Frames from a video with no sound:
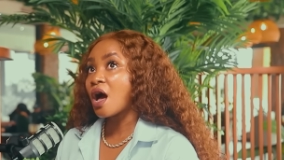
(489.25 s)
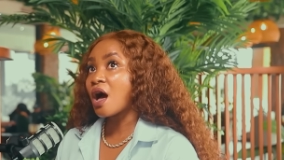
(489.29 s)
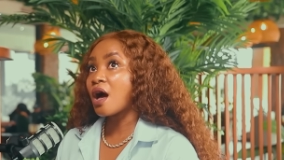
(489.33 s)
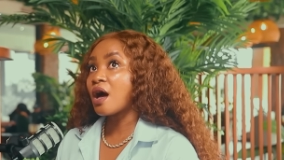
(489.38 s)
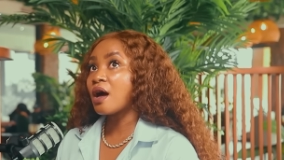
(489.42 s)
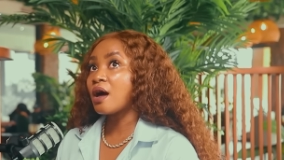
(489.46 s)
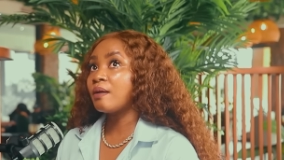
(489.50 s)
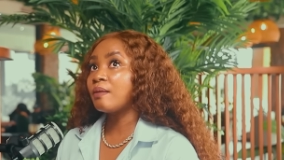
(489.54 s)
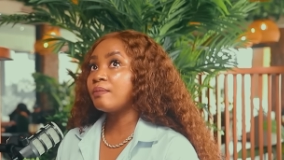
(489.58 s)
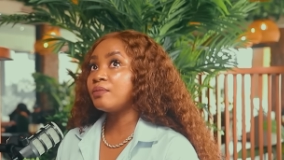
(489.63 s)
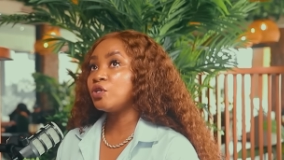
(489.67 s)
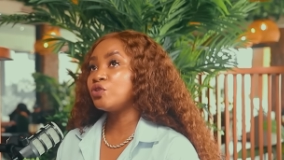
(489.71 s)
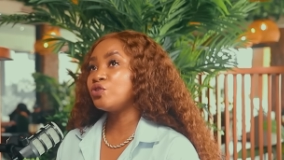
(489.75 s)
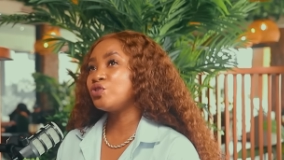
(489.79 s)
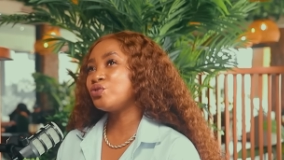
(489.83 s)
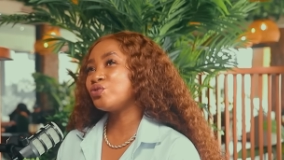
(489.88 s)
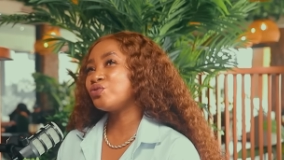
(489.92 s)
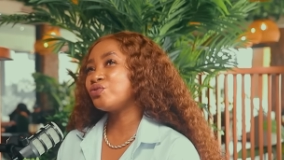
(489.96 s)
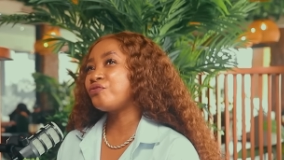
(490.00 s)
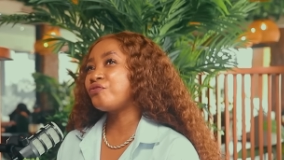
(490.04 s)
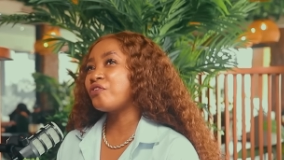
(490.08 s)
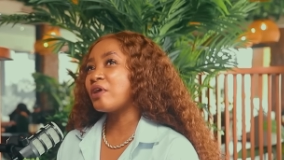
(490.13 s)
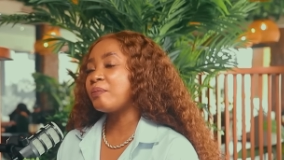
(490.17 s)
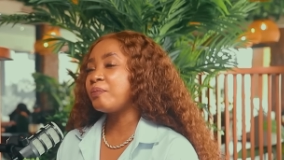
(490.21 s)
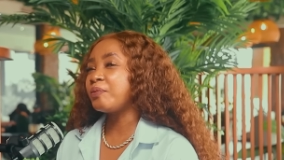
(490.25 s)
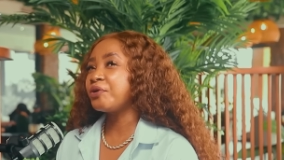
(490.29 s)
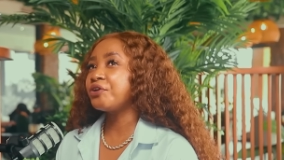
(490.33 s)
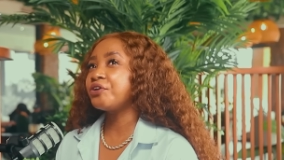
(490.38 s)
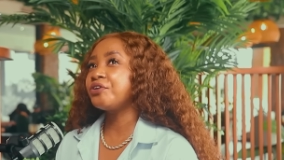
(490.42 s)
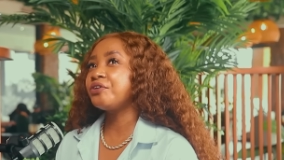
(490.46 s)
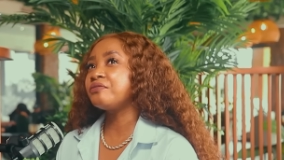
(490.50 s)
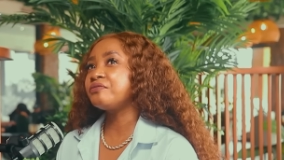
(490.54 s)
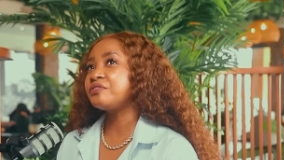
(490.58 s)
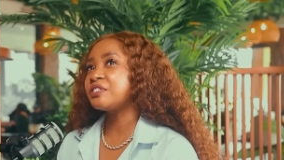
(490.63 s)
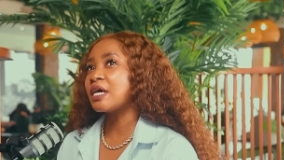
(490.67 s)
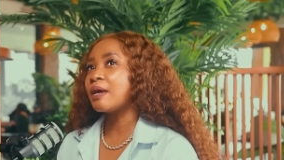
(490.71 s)
you do for a
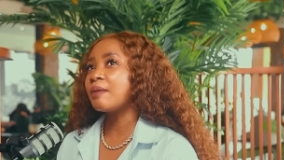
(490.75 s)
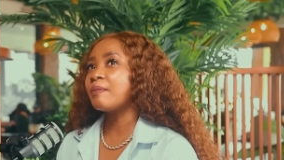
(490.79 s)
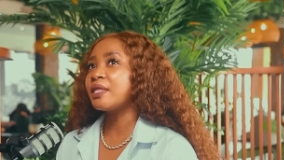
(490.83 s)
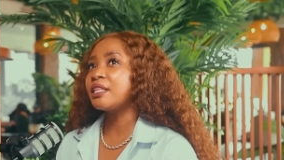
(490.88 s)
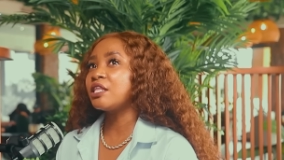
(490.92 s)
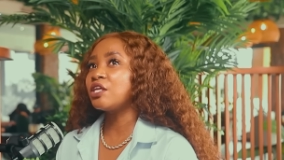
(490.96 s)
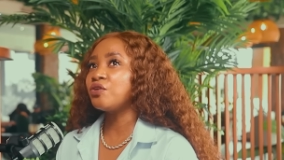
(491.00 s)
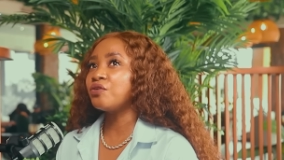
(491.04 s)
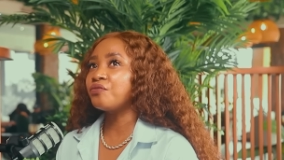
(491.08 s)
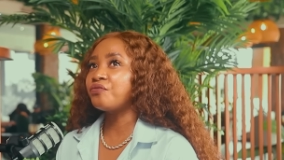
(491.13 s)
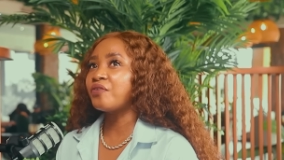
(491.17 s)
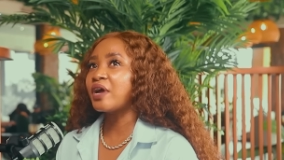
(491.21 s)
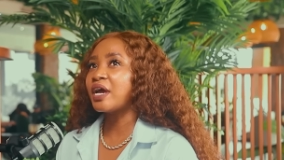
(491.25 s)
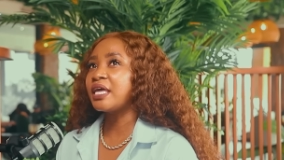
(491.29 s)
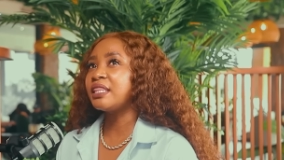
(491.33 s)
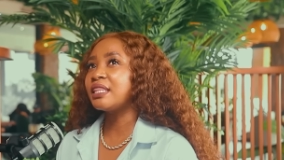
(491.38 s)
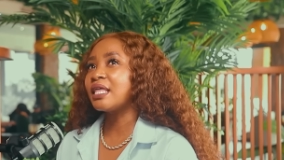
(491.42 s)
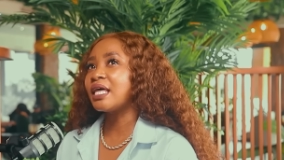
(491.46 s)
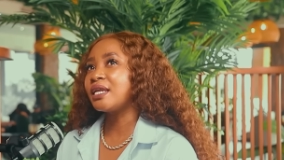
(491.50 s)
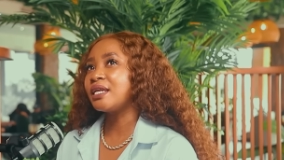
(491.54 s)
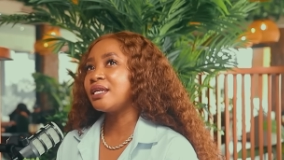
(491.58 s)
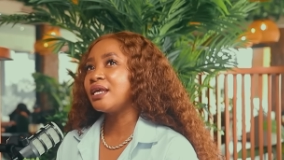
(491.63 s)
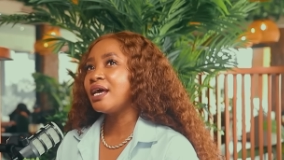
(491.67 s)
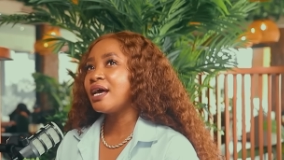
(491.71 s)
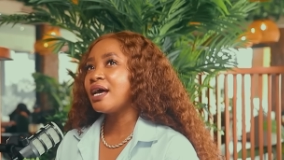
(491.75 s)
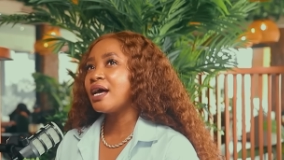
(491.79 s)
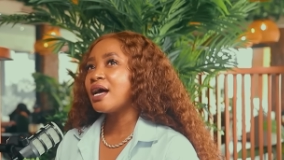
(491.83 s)
period of time, and then you find that